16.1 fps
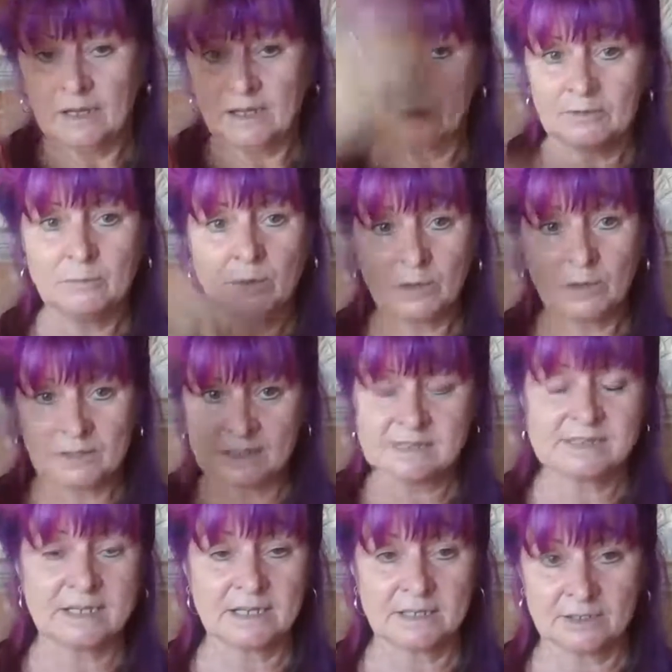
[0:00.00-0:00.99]
and the mind
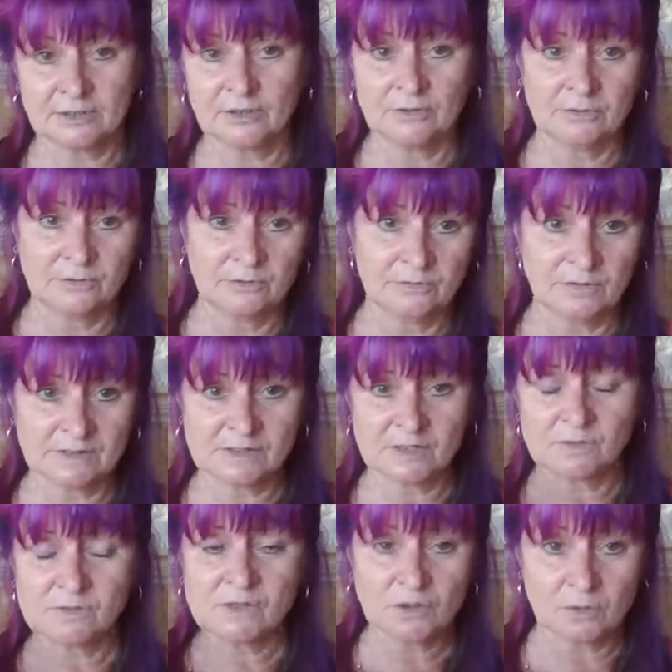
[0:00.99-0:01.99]
has taken over.
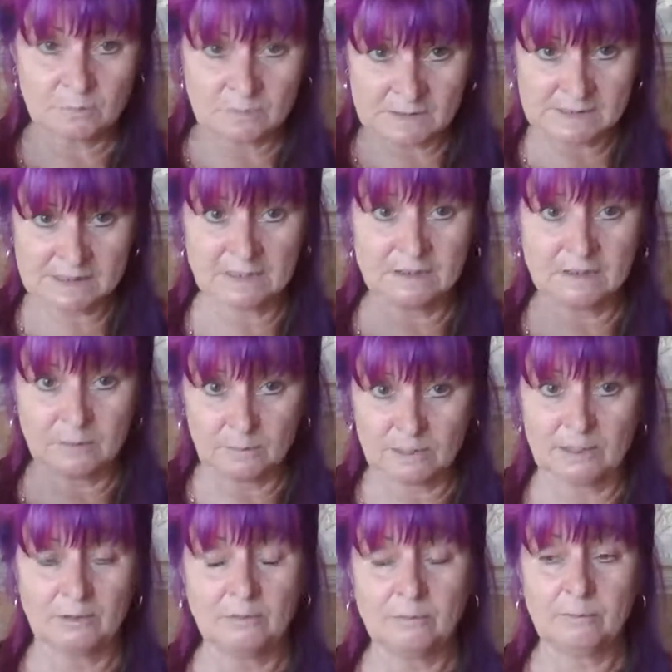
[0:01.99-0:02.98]
So it's time to take your
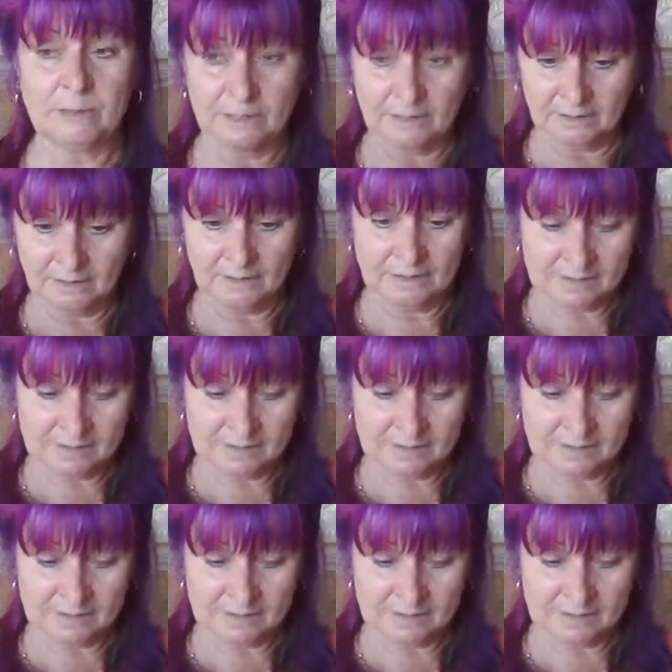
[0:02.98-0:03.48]
power back,